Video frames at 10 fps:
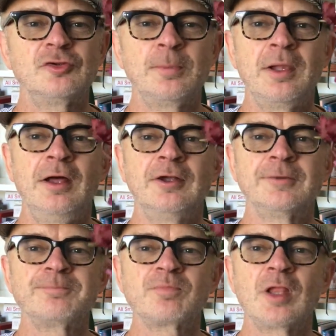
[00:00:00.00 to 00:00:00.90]
plant.
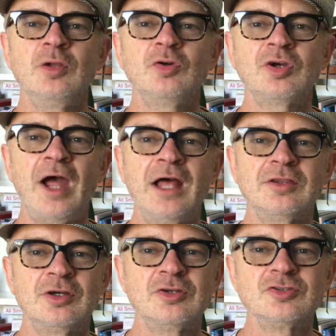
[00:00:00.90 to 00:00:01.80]
Look at
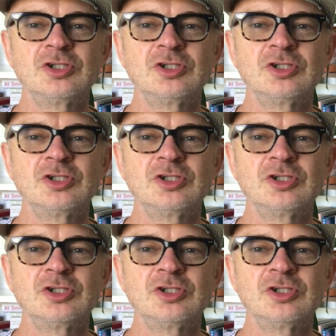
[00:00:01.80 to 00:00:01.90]
those